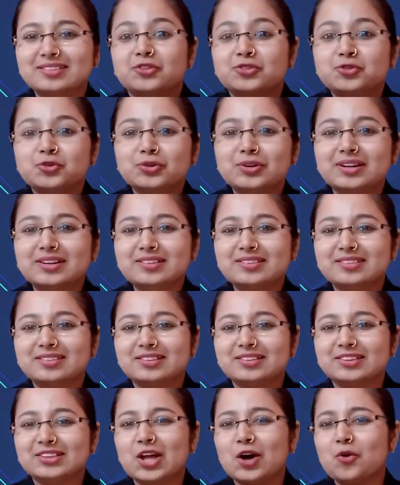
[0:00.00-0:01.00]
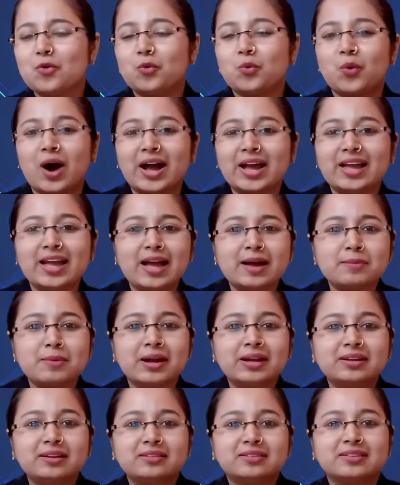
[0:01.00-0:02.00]
Students, now why am
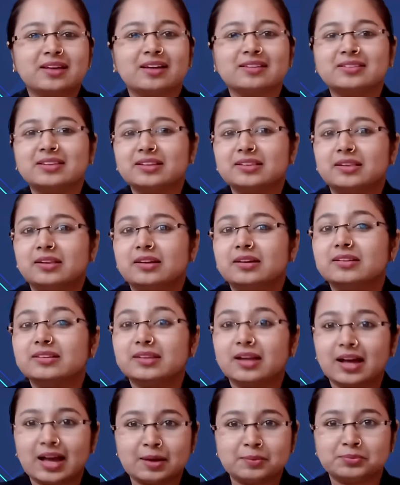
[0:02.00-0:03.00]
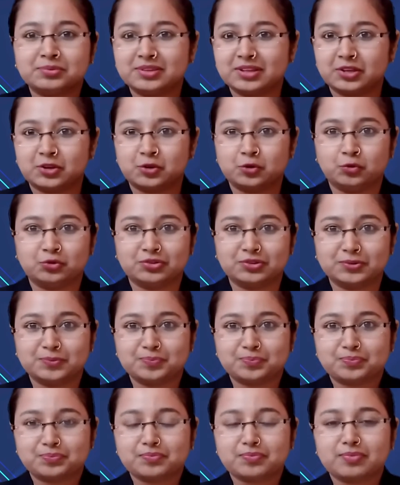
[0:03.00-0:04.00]
I discussing the MCQs?
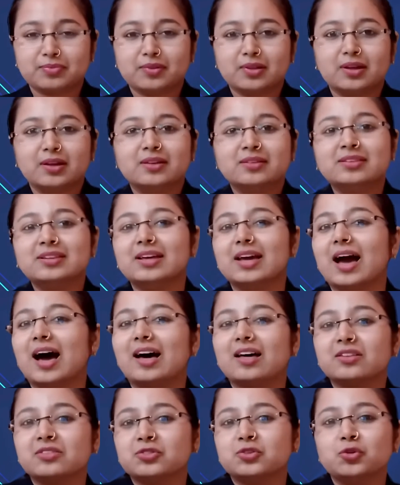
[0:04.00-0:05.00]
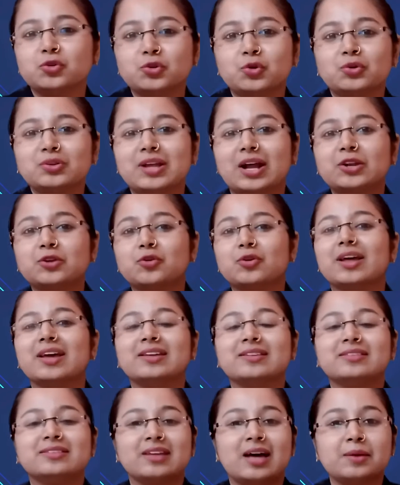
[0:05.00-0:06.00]
See, as you know that your
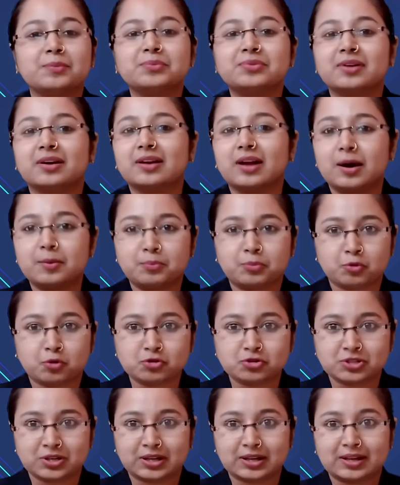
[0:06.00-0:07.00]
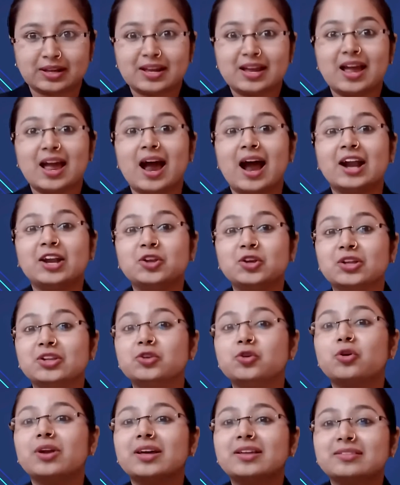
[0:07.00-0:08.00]
exams are approaching, and
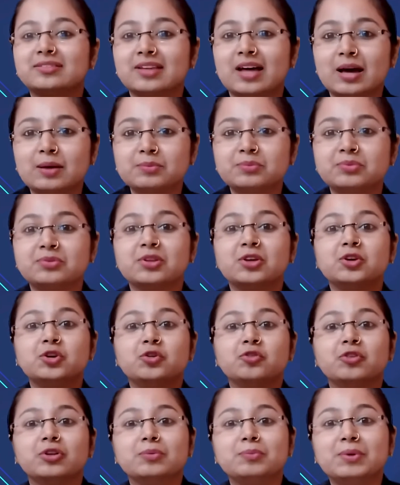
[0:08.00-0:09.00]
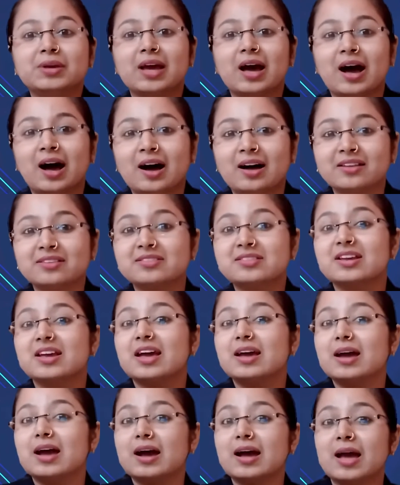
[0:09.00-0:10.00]
in your exams you will be asked
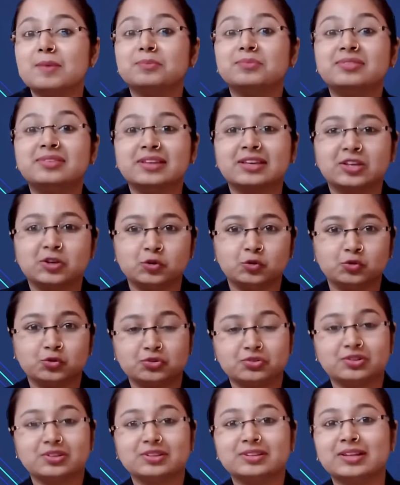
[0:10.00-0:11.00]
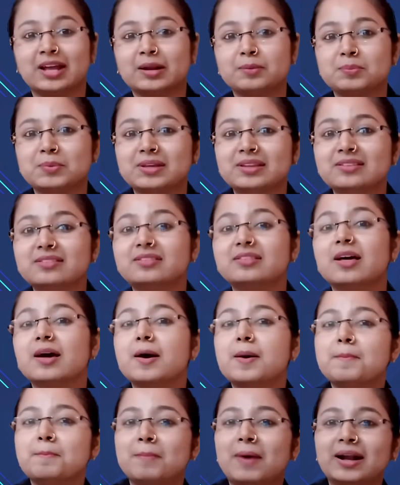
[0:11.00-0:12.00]
MCQs, that means
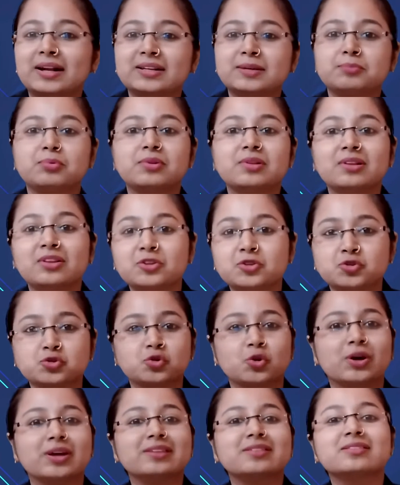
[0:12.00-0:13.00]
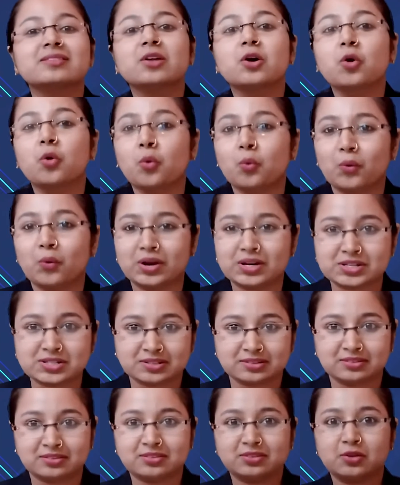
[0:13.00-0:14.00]
multiple choice
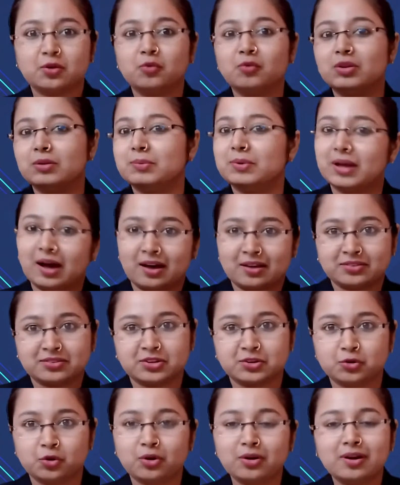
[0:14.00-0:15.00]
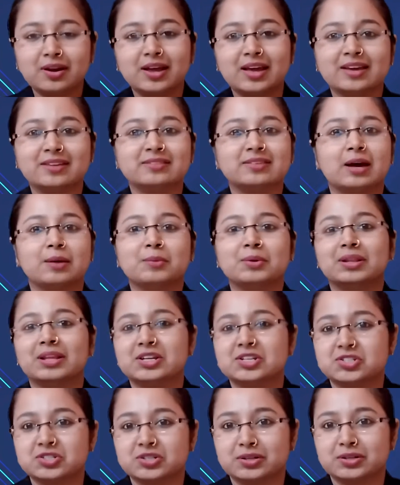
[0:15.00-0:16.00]
questions will be asked in your
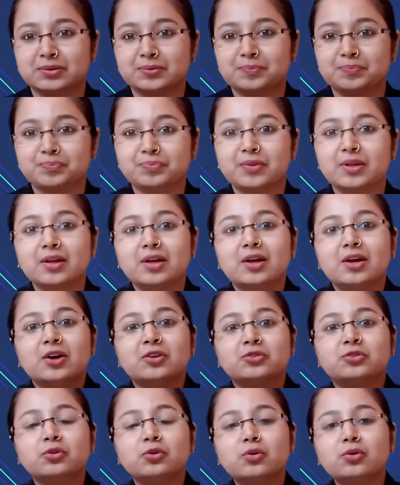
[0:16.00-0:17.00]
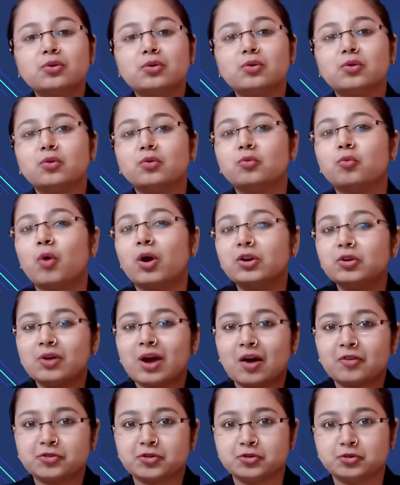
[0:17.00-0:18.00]
examination. So what you
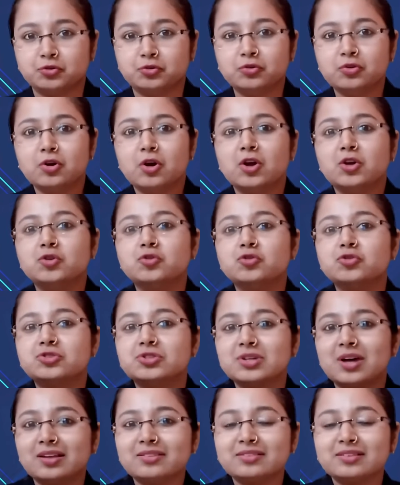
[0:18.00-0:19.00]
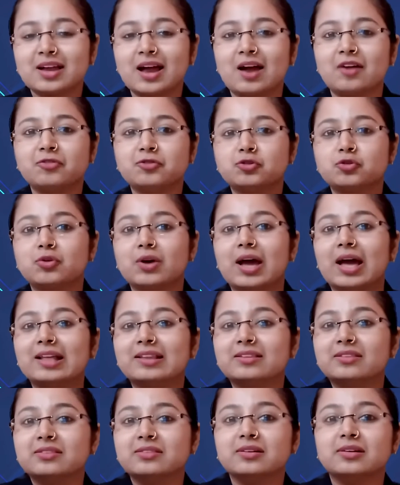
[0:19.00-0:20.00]
have to do, you just have to
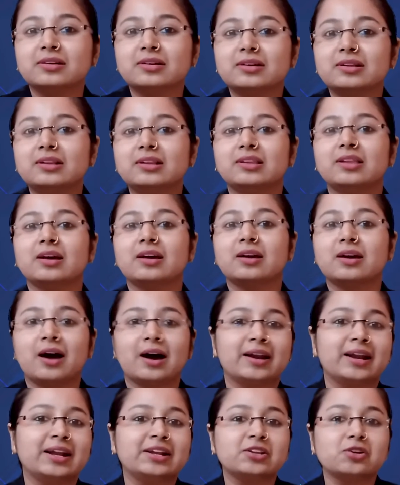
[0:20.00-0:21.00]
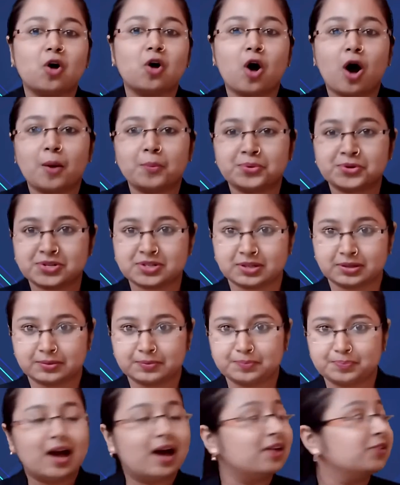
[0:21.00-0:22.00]
encircle the correct option.
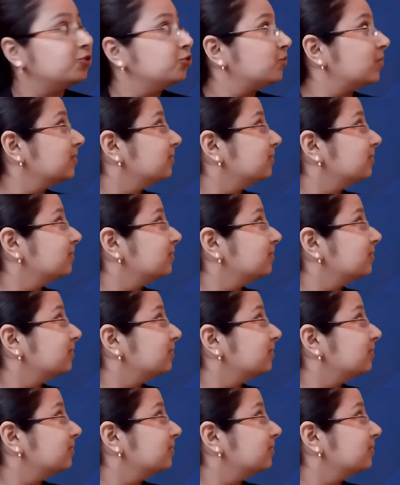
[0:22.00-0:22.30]
As you